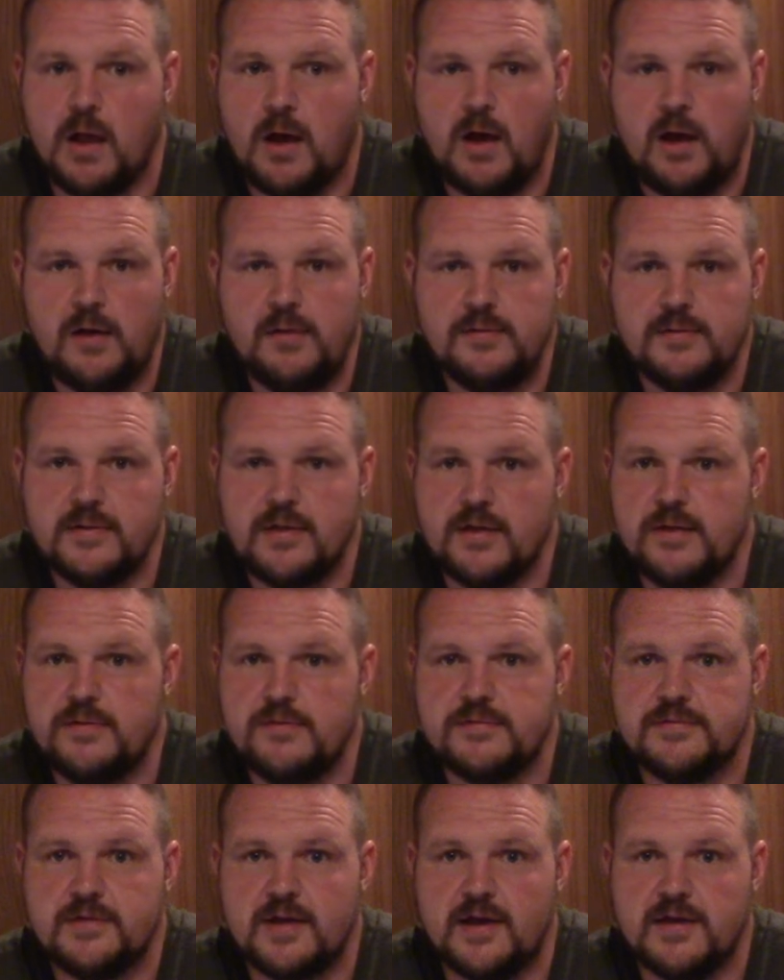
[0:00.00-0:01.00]
all the
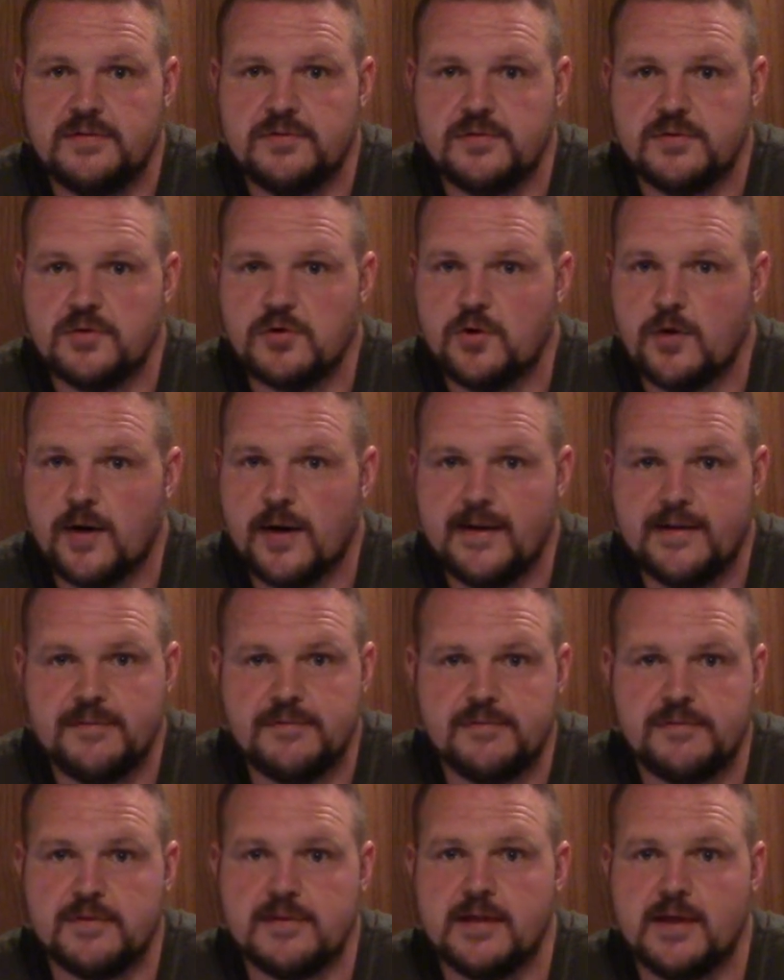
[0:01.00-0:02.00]
other sites are great
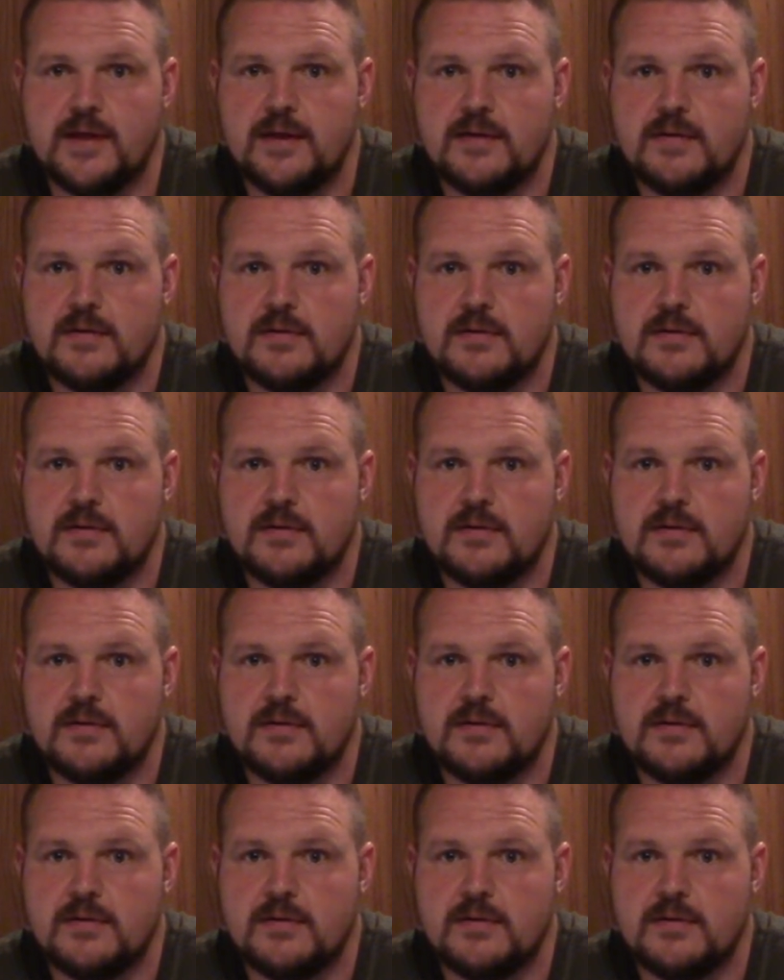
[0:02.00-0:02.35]
for that.